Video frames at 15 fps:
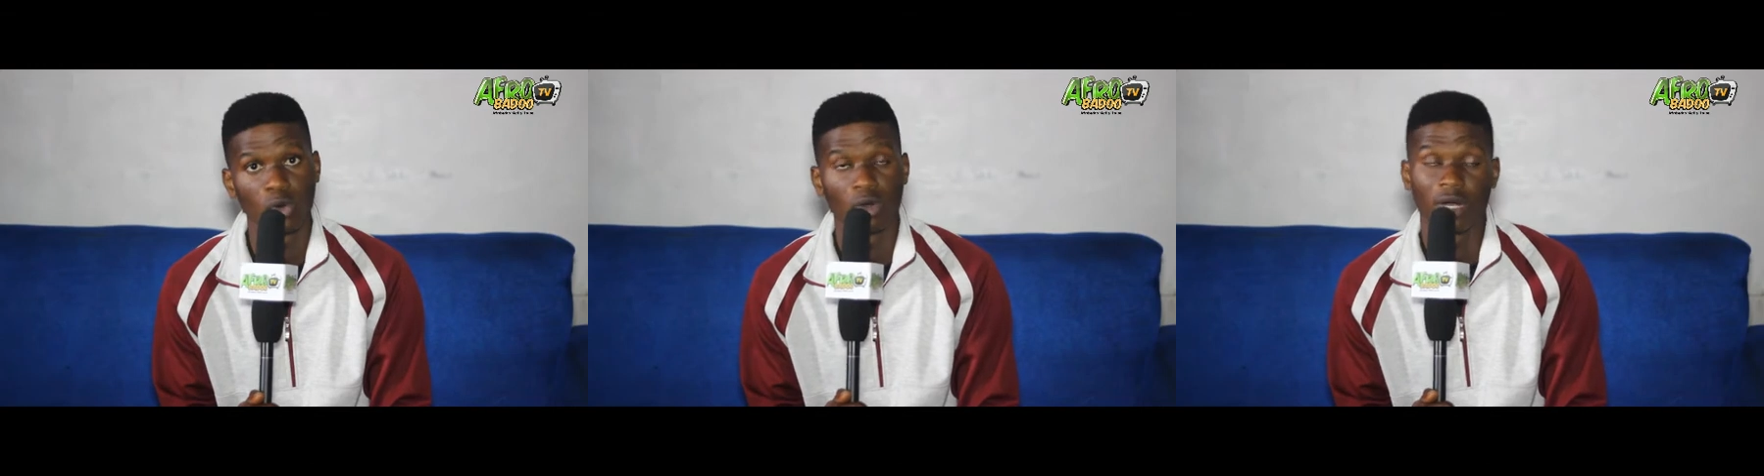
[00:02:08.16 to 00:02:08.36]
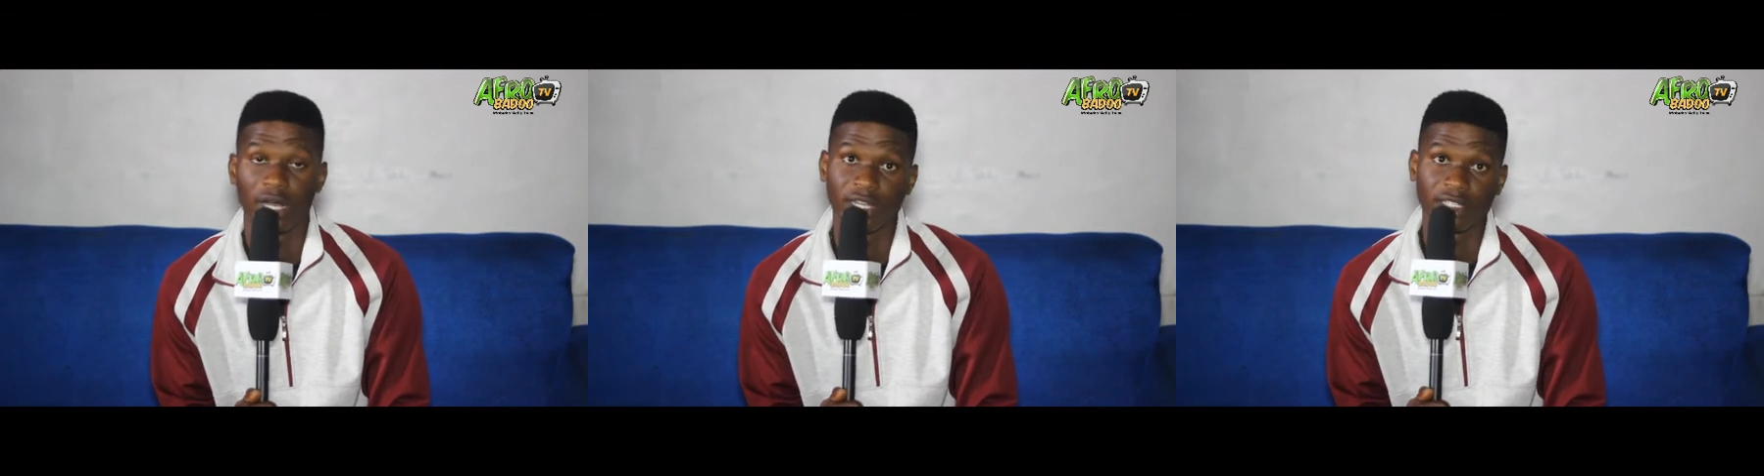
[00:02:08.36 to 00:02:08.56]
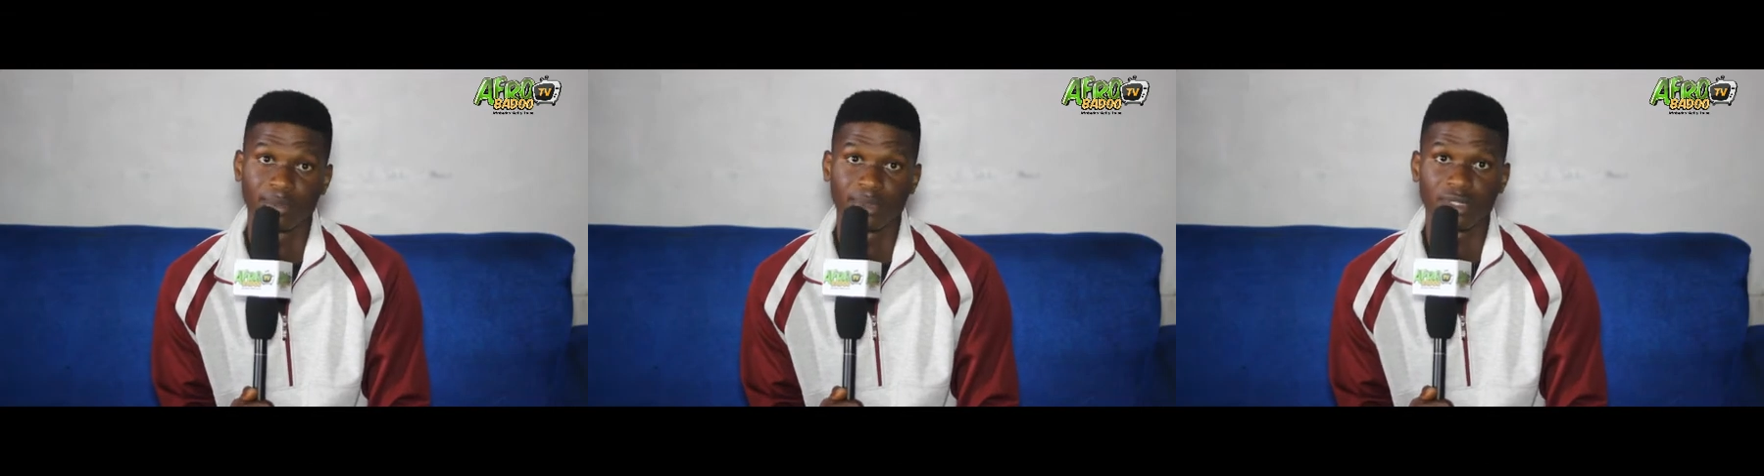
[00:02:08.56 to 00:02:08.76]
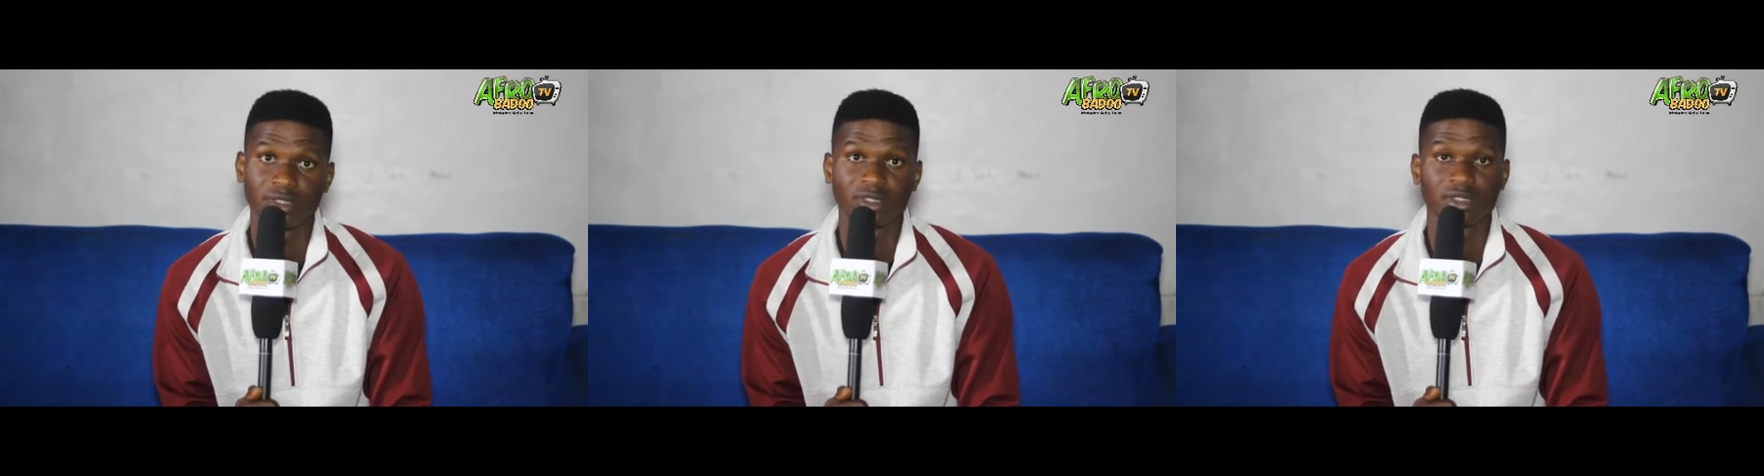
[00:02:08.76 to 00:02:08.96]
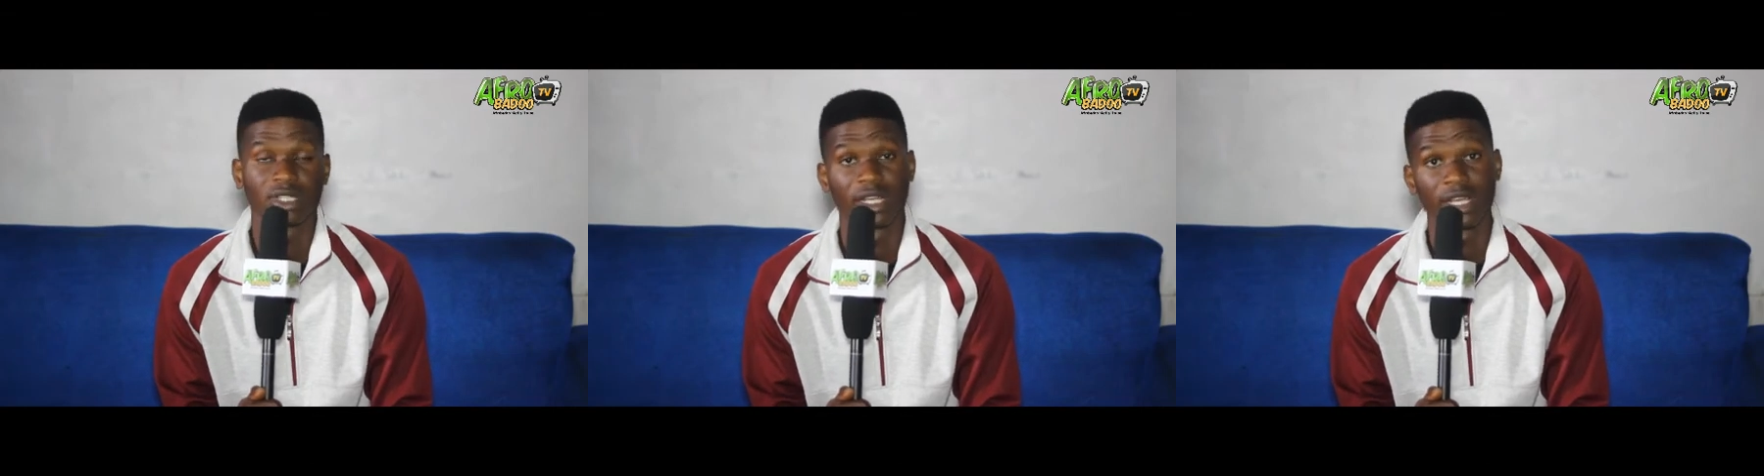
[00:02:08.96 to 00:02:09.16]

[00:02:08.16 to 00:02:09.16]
I repeat,